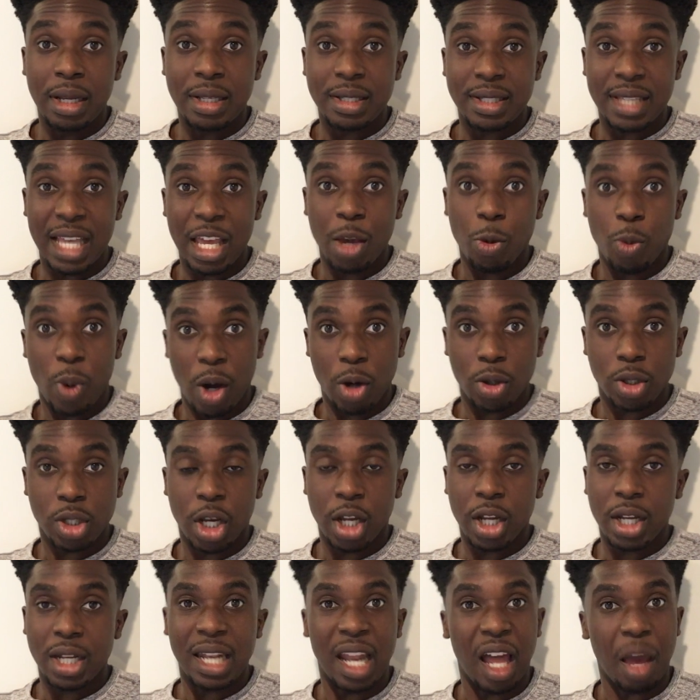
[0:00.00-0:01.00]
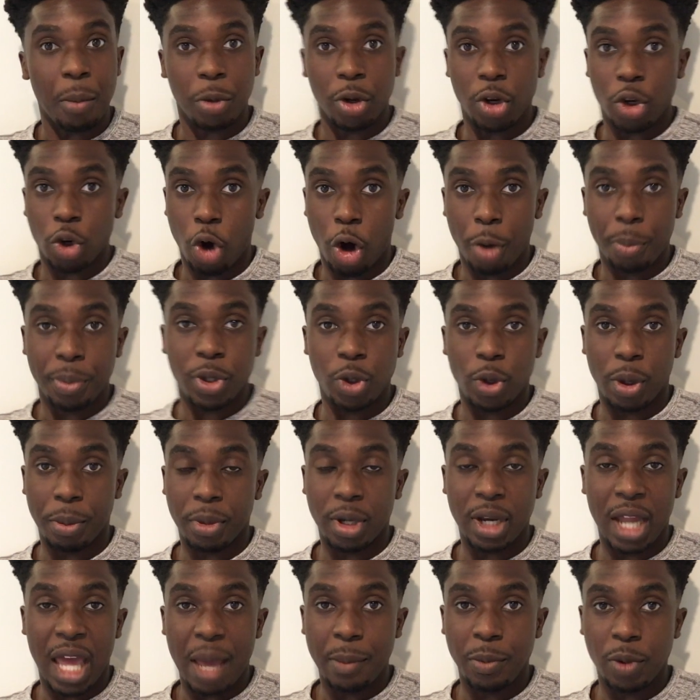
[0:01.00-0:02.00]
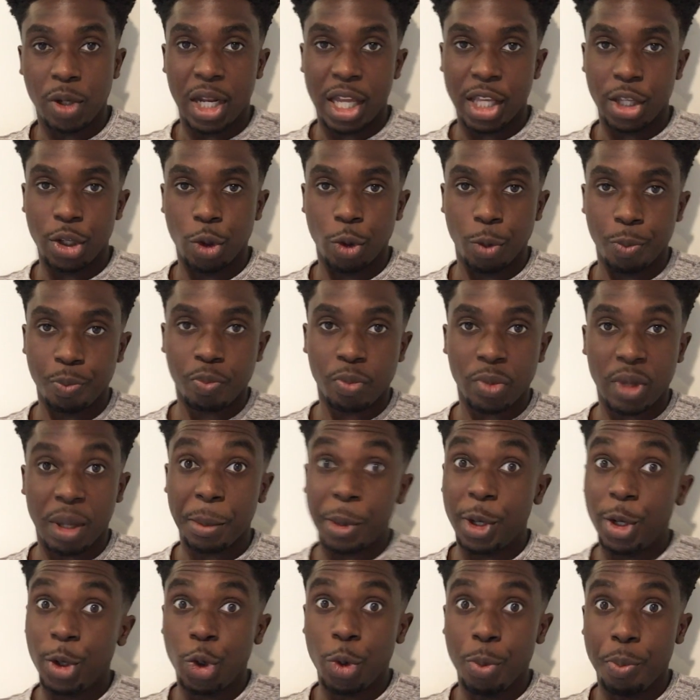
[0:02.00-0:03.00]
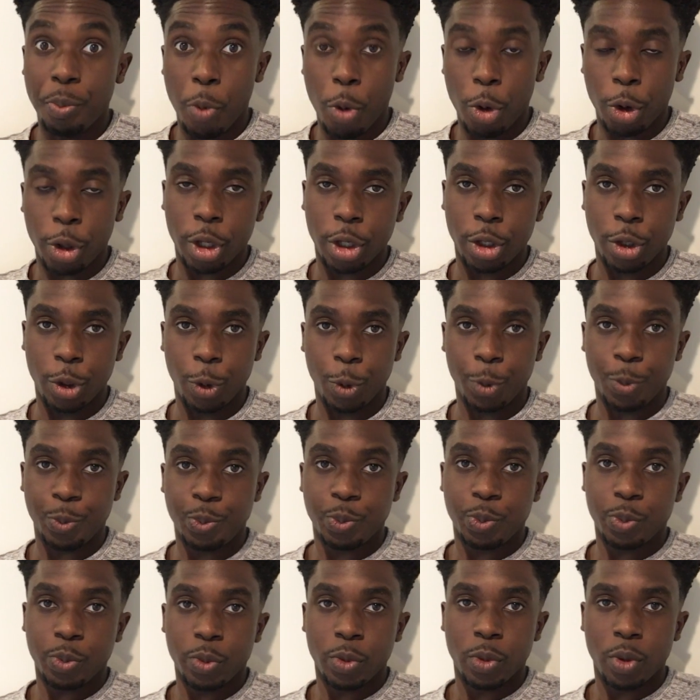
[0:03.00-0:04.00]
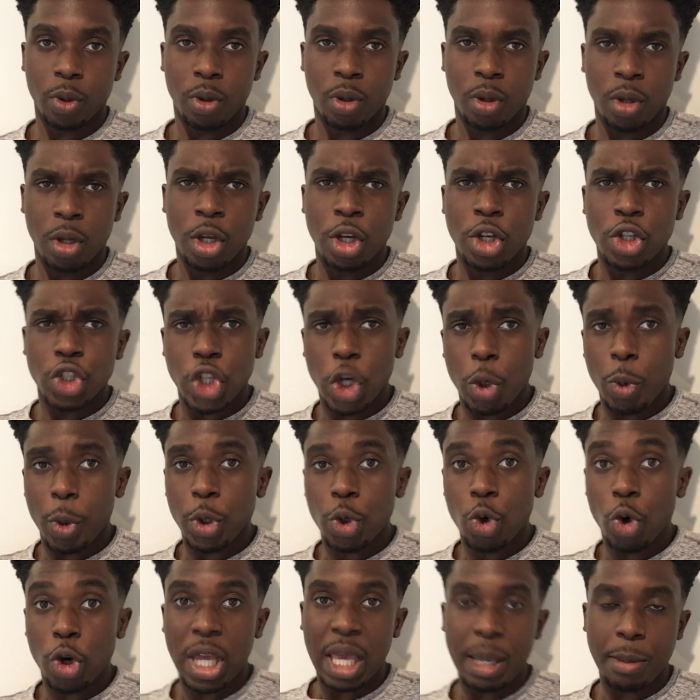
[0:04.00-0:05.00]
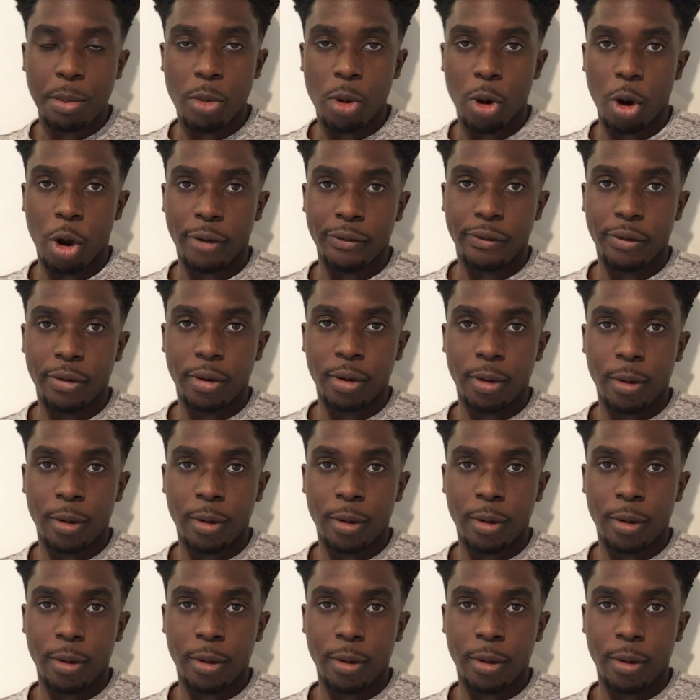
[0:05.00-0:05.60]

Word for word: Say, well done, now I'm going to copy you. I'm going to emulate you. I'm going to do more than you. Show what you're capable of.